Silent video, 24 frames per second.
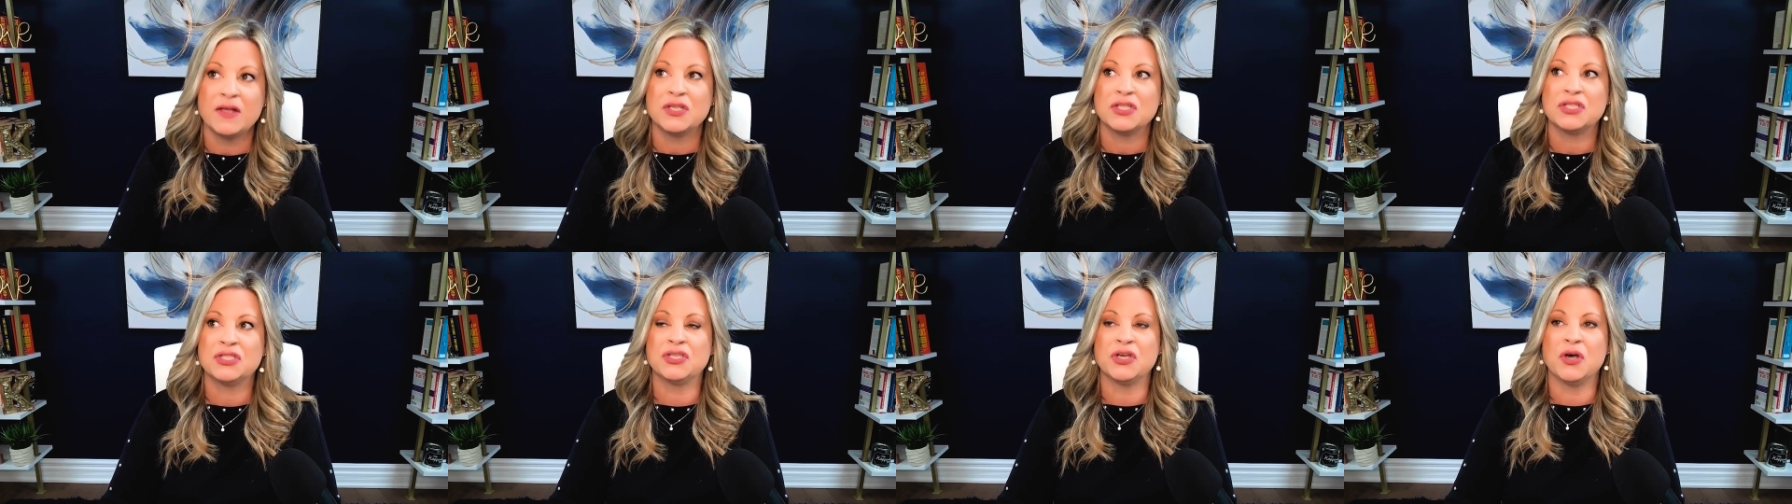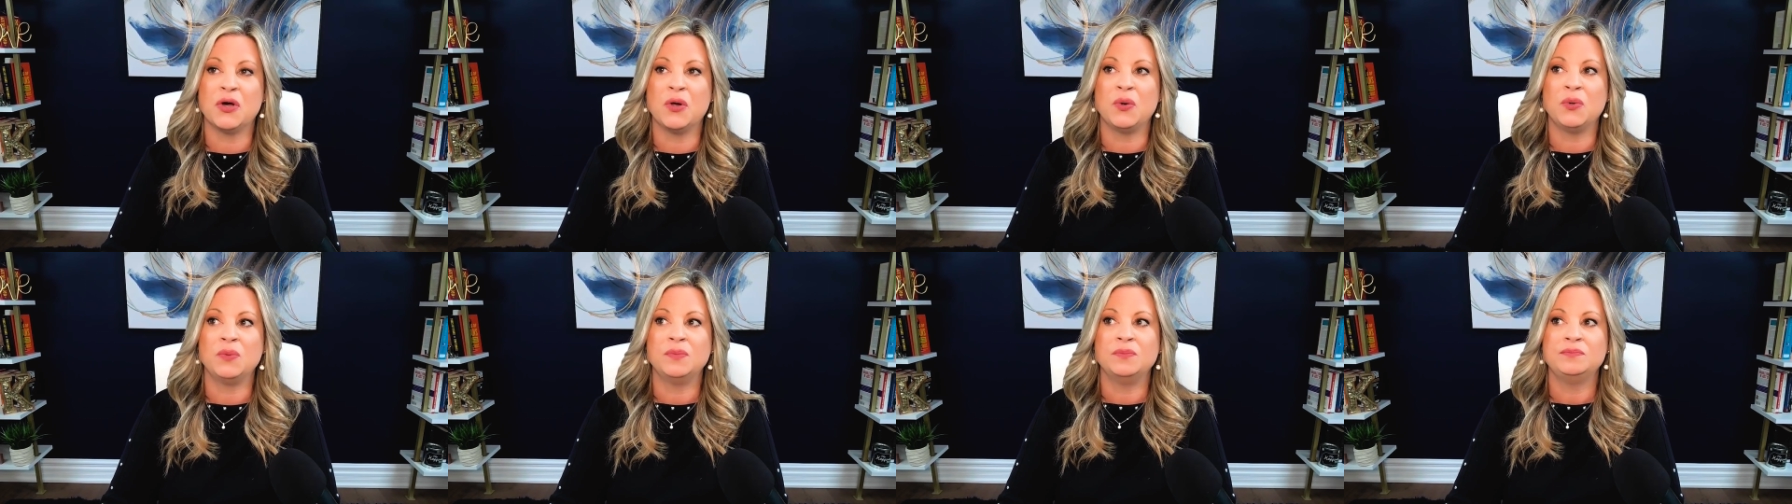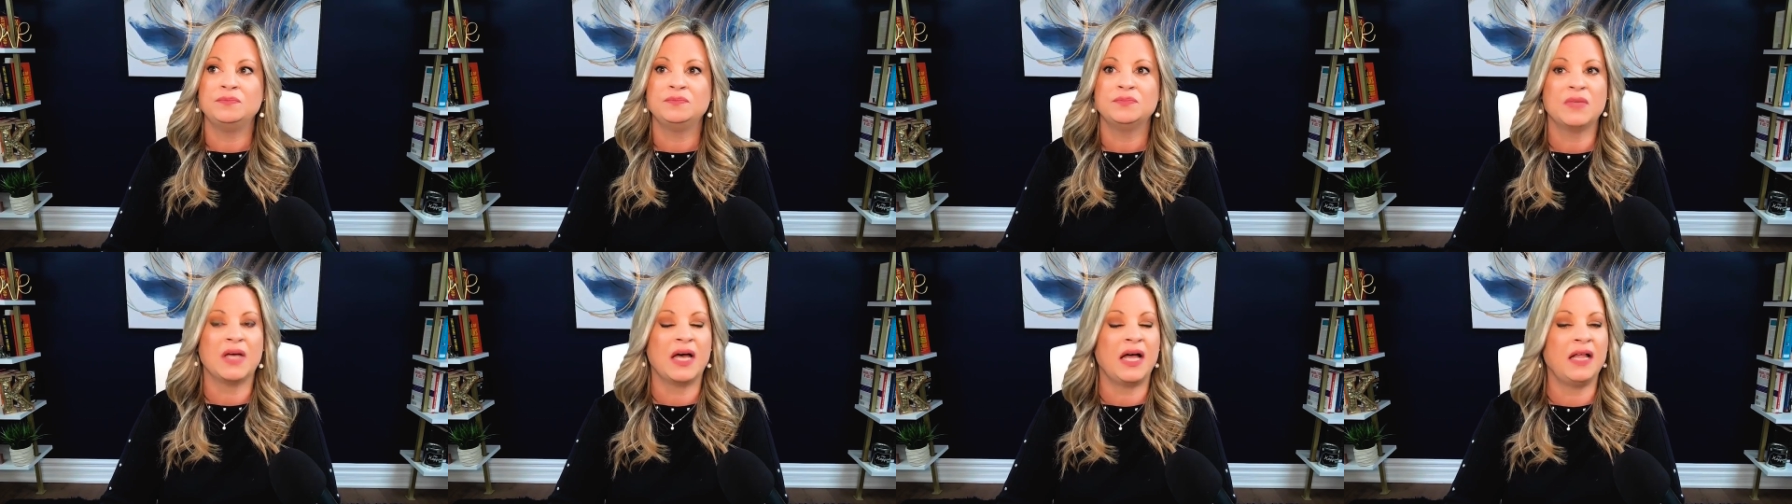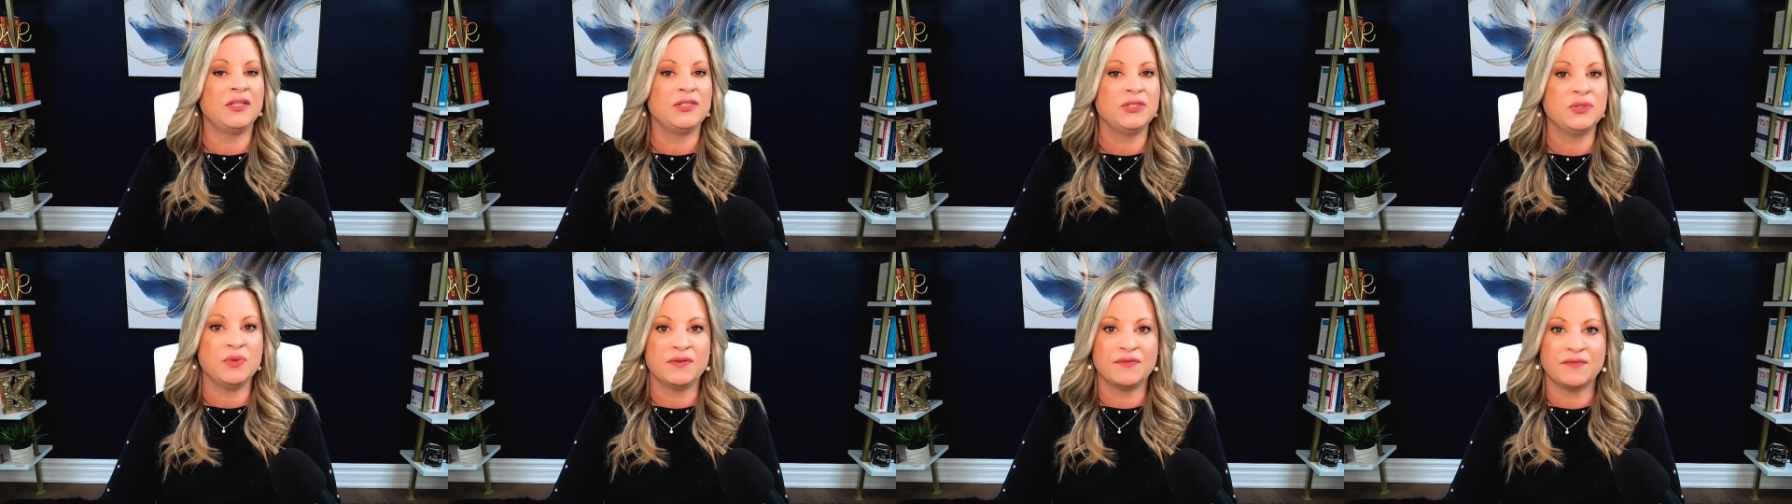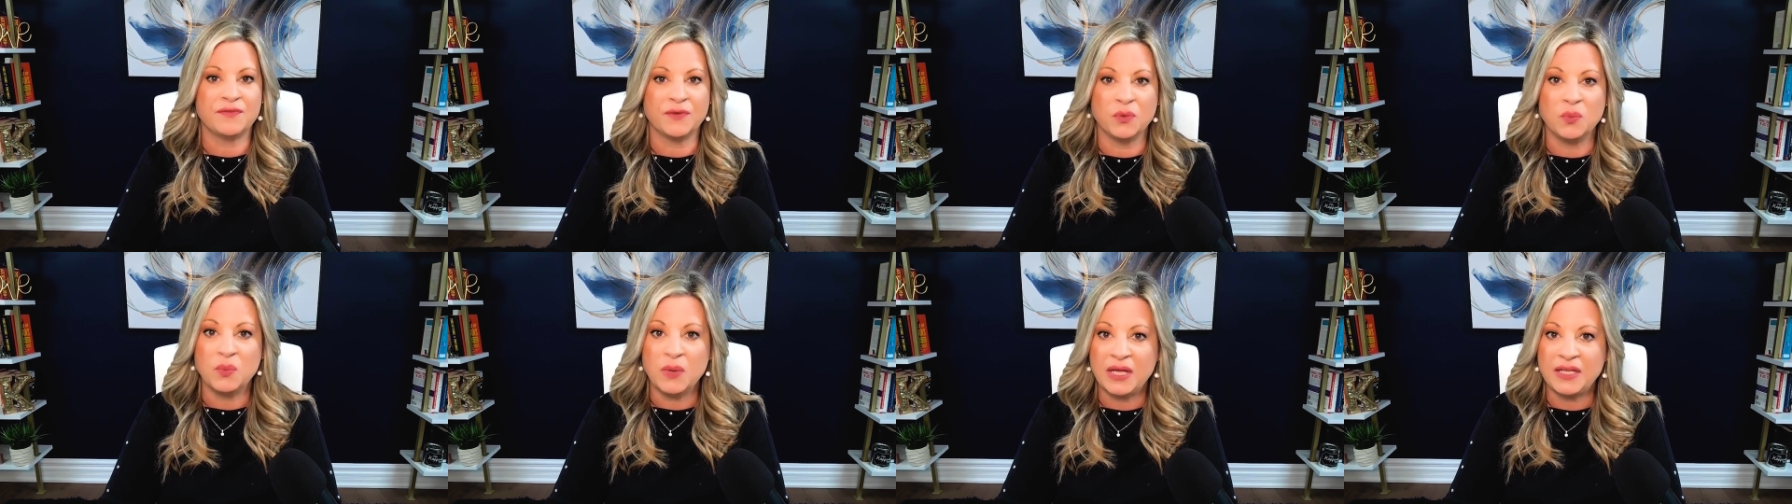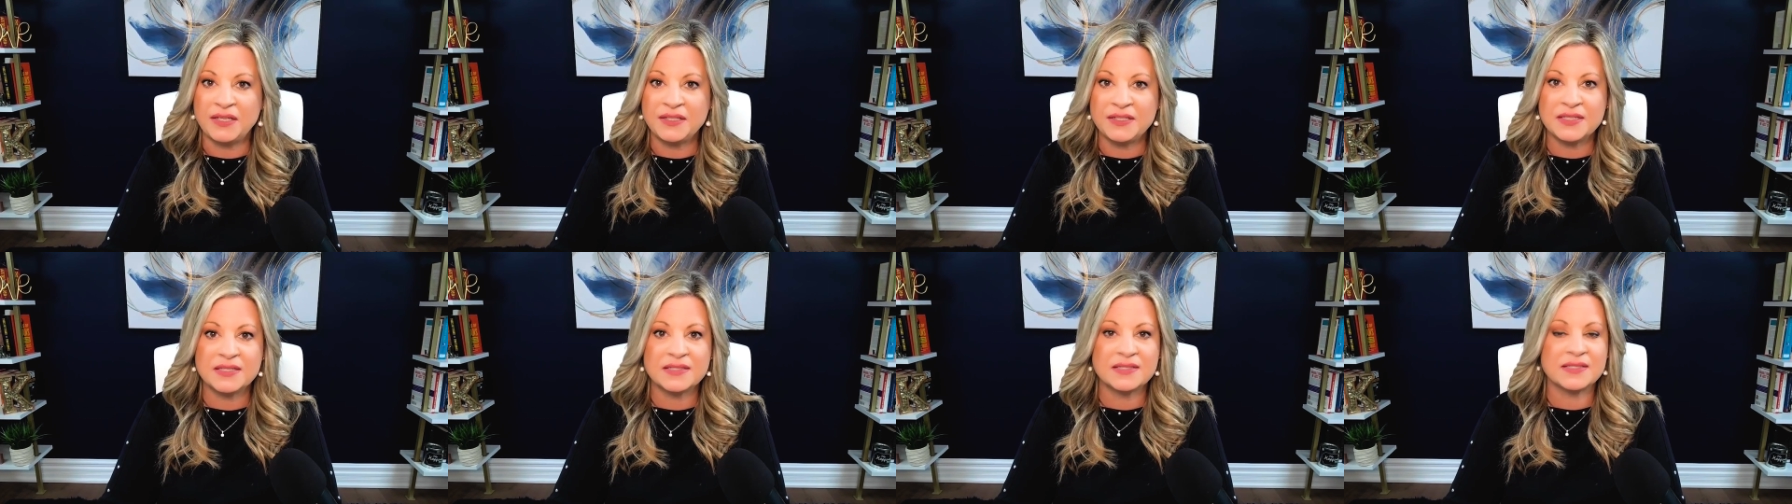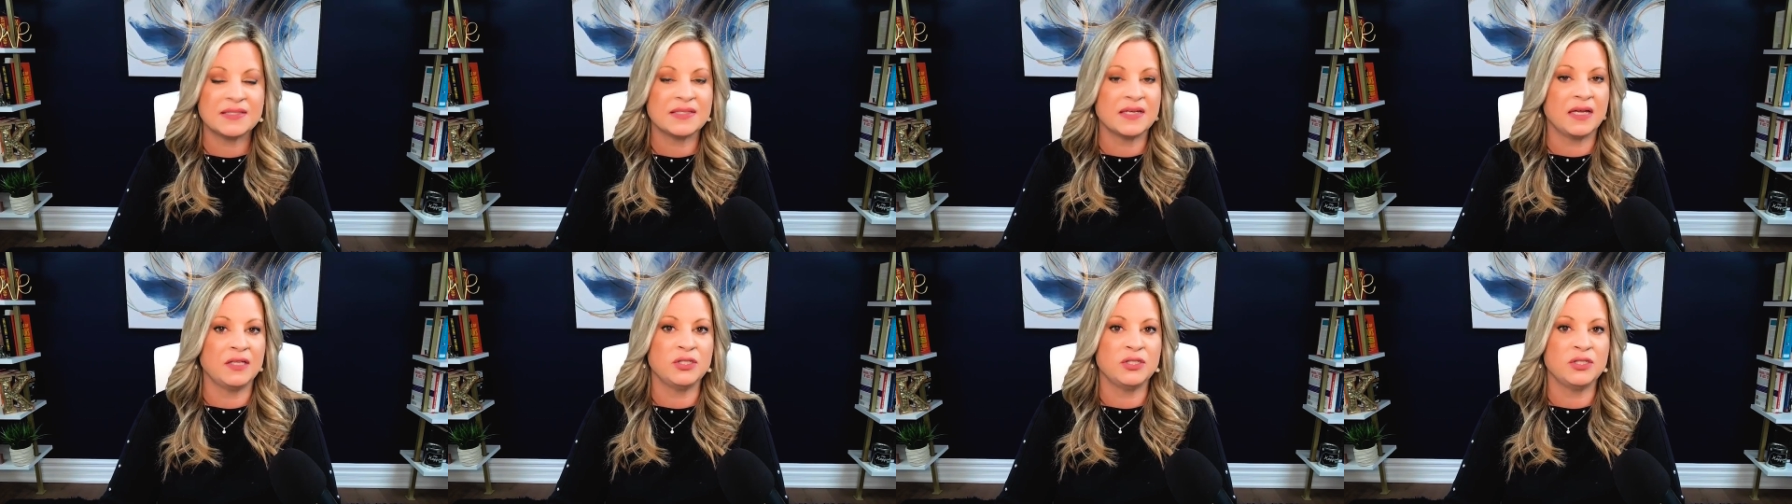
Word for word: So I'll do it for wellness,